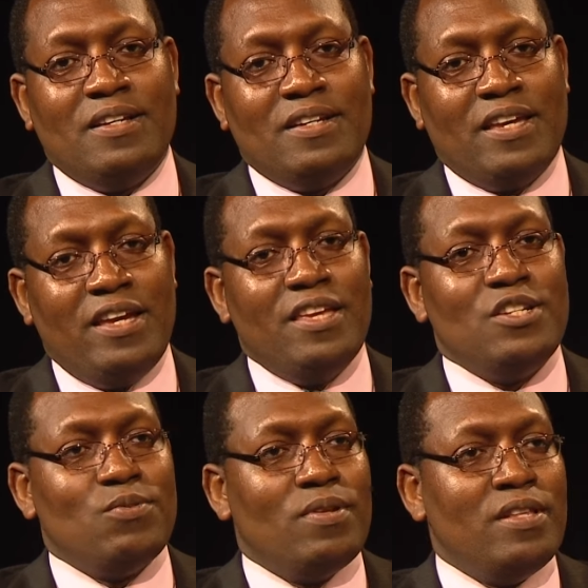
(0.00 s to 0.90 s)
Kenyan
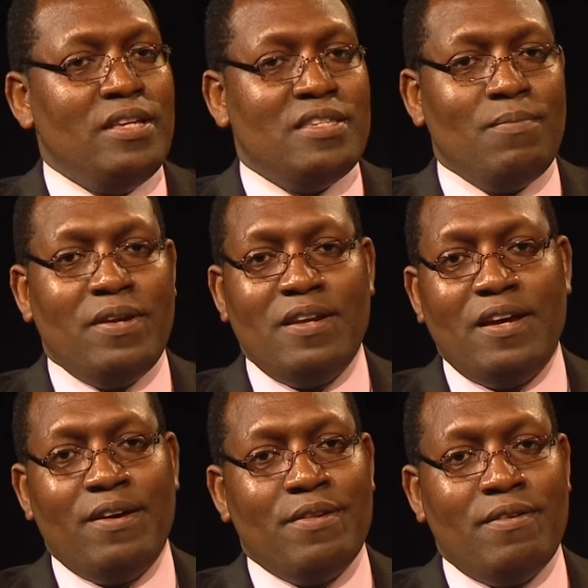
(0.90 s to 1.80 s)
tourism and
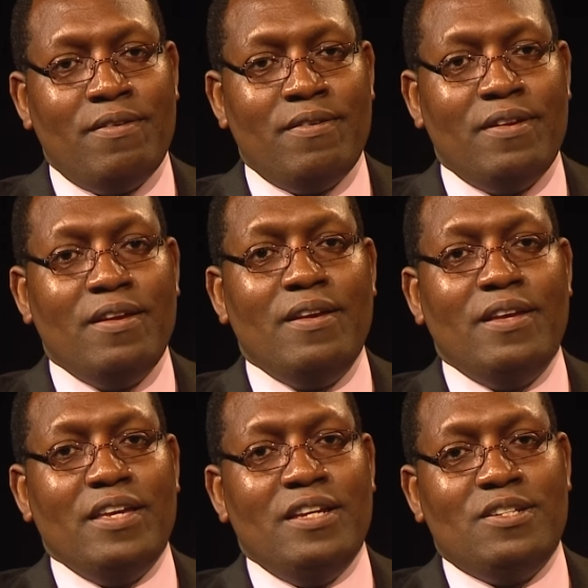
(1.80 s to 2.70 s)
other
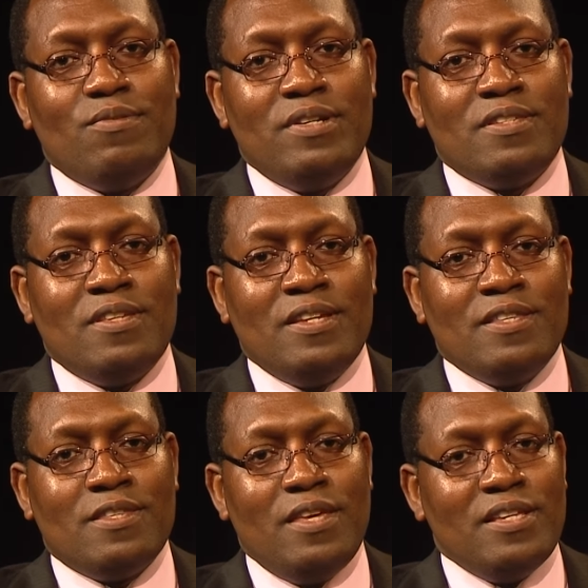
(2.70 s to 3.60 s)
interesting
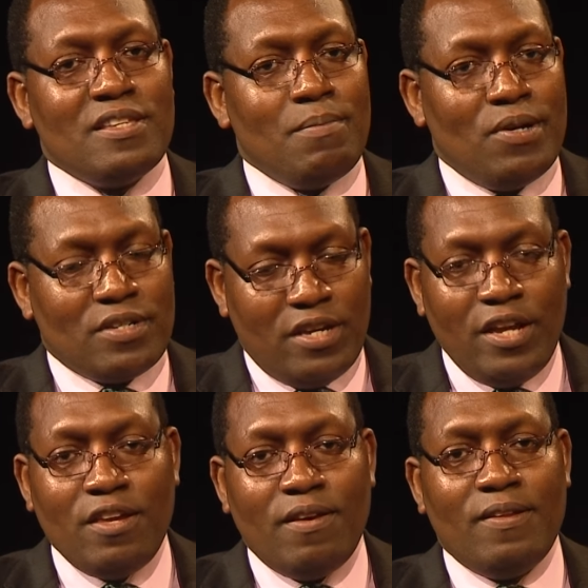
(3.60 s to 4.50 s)
things about
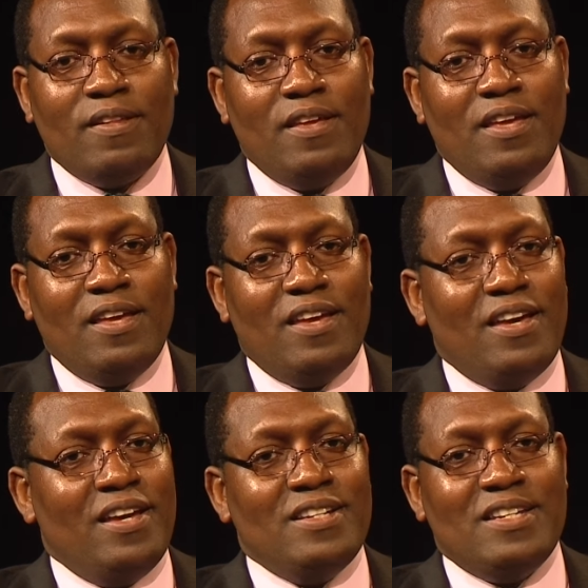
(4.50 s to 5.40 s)
Kenya.
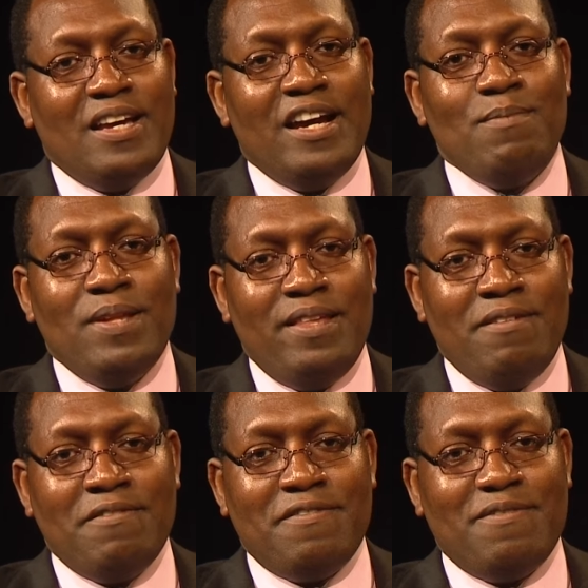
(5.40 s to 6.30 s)
And I
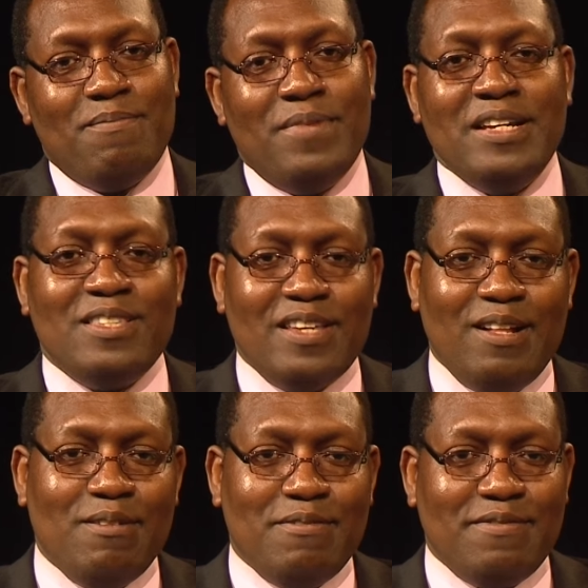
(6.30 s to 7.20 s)
believe
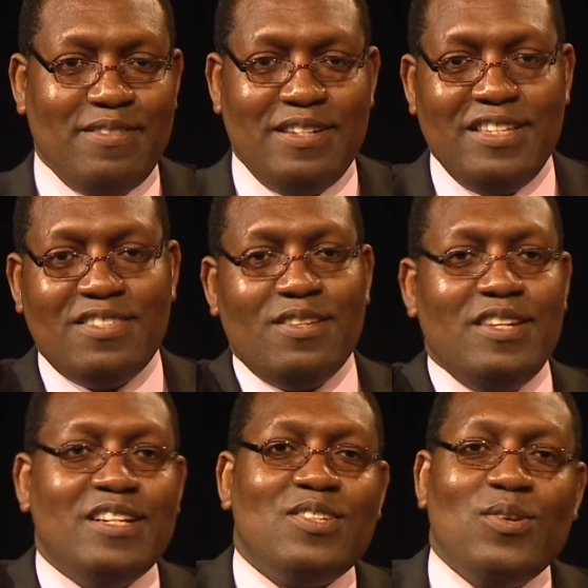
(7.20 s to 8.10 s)
myself,
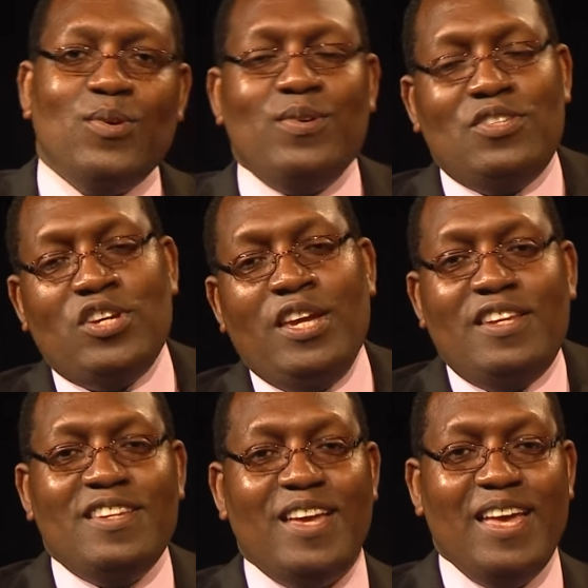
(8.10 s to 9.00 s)
listening to
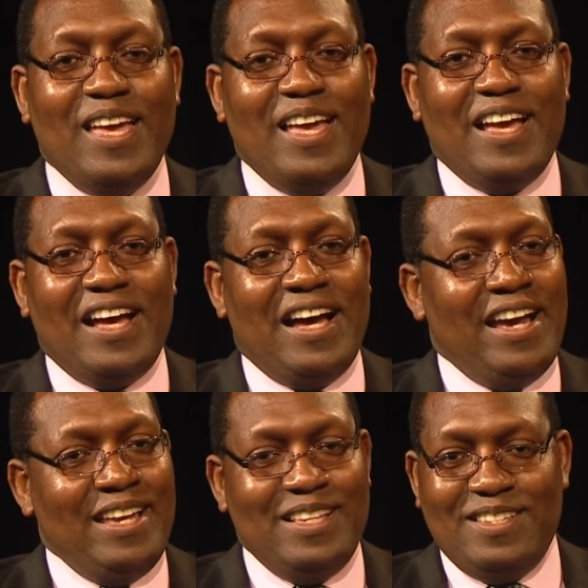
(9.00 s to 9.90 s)
Jane,
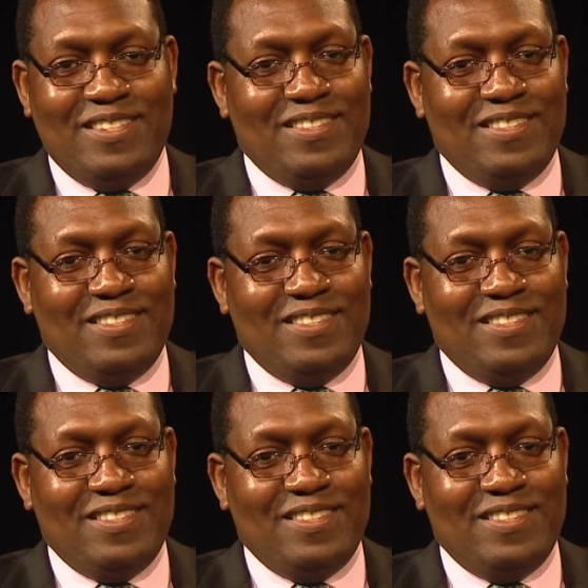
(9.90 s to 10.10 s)
I